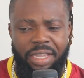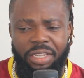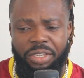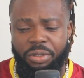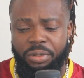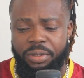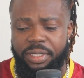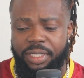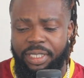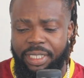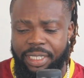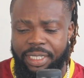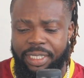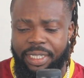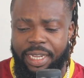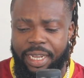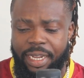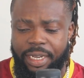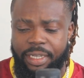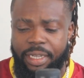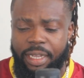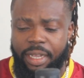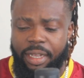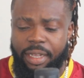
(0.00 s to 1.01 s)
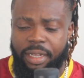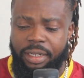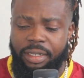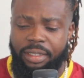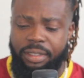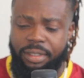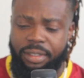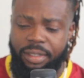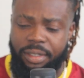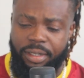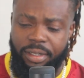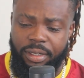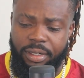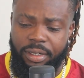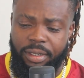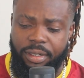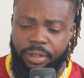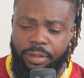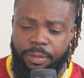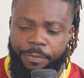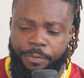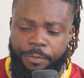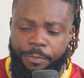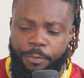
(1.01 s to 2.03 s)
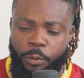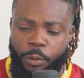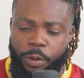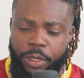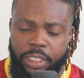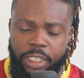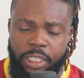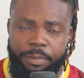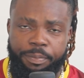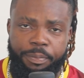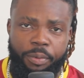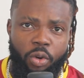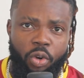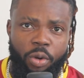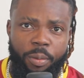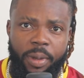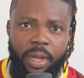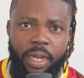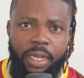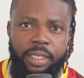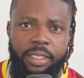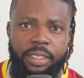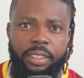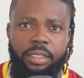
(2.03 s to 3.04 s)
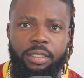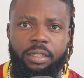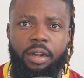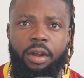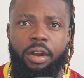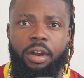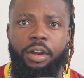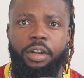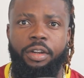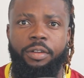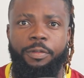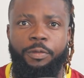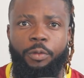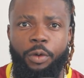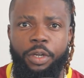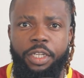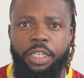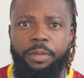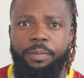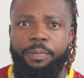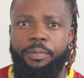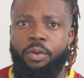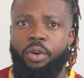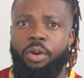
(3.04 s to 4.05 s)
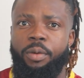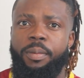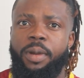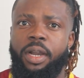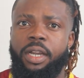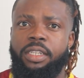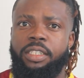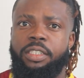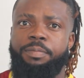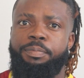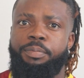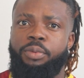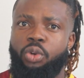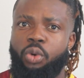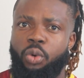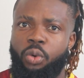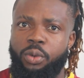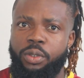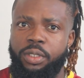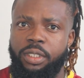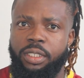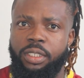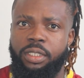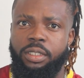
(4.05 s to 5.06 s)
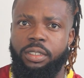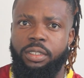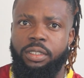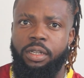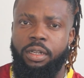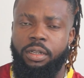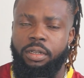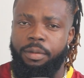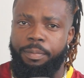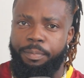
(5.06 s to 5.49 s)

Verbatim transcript: you'll see that the 14 Pro Max or the 14 Pro Max Pros,